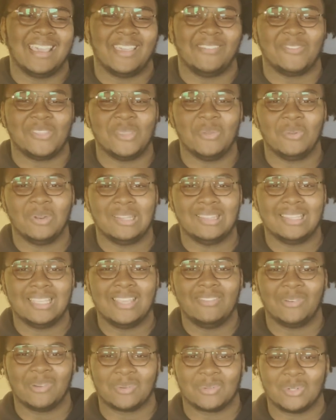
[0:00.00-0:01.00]
if you would
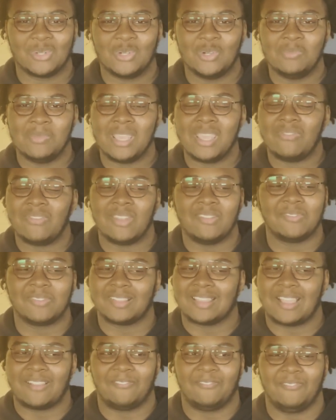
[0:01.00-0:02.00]
leave a room even
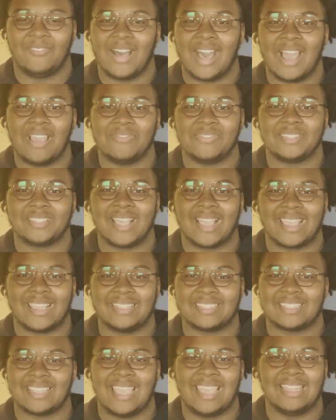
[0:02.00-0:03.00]
for like 5
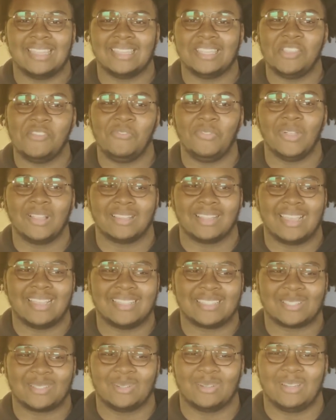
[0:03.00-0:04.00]
seconds and leave the
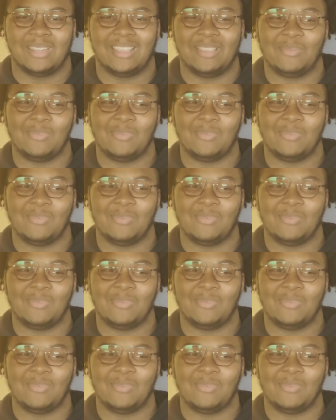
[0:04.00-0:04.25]
lights on.